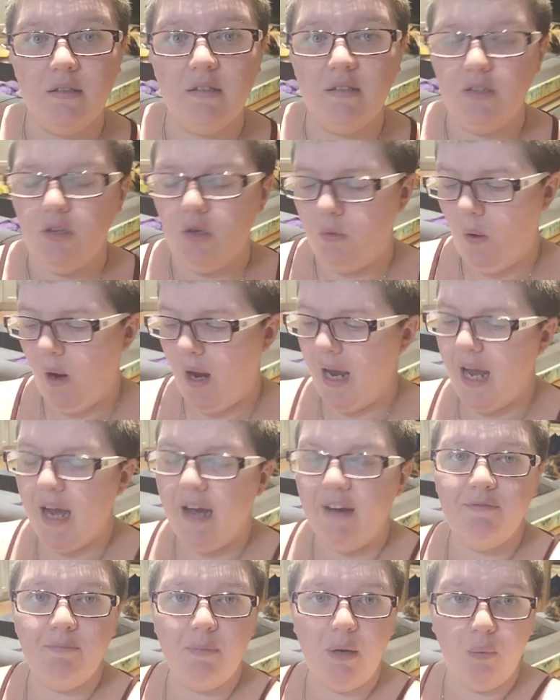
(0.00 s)
So I
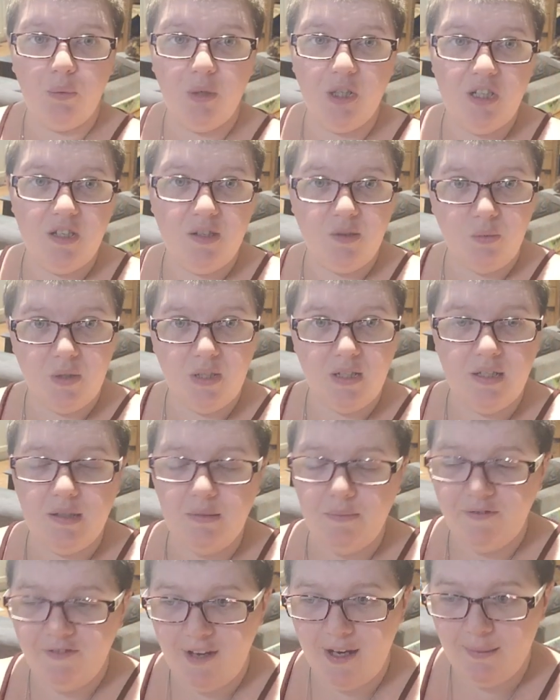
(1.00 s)
have my Witch's
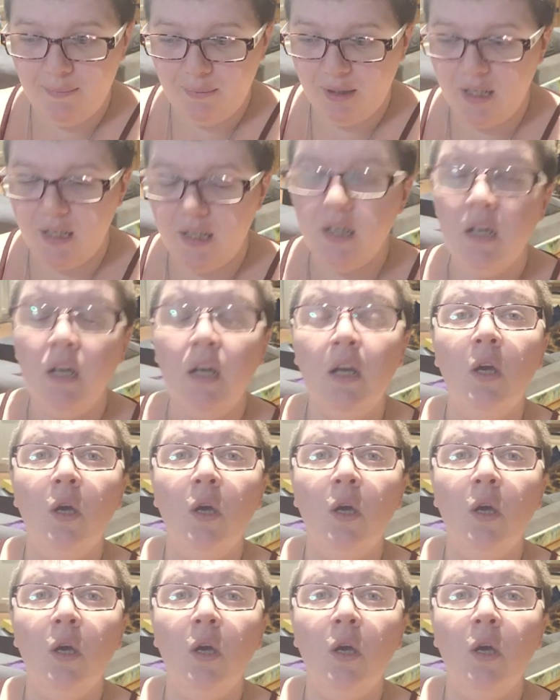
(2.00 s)
Wisdom family,